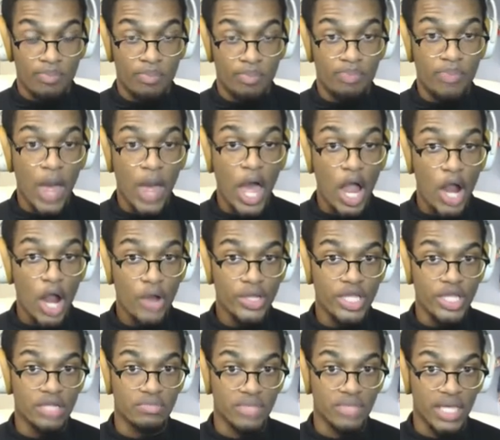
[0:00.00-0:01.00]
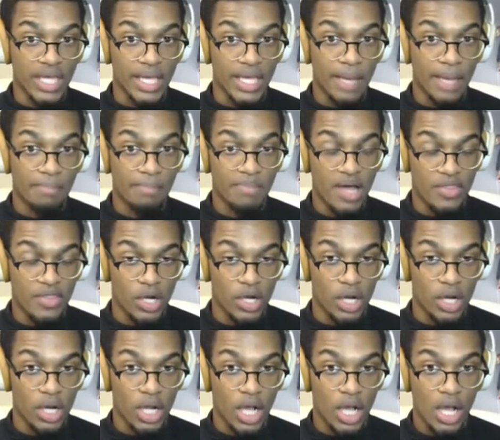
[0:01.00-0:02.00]
Pardon me,
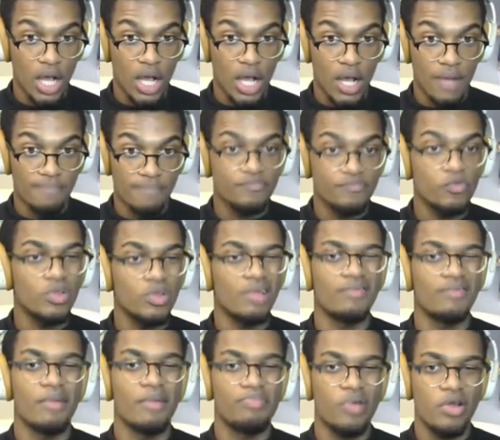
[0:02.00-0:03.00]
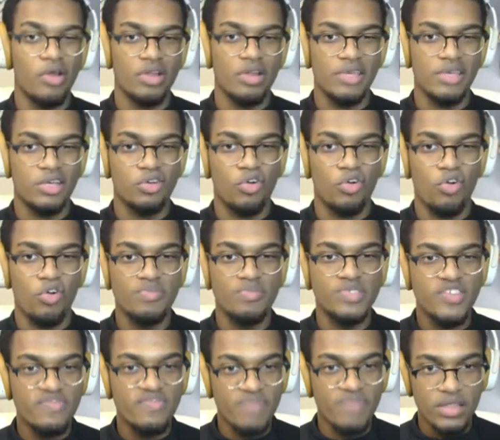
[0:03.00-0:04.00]
mother. Um, well, uh, pardon me,
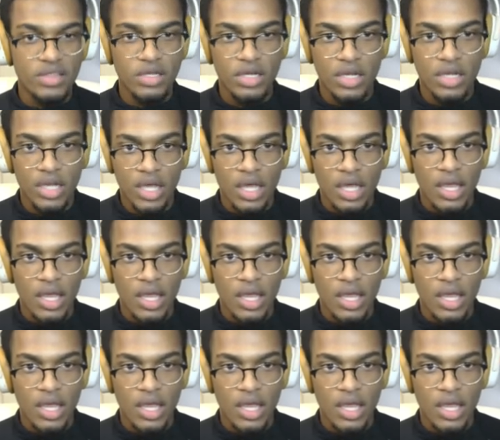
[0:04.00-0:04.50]
corpse of mother.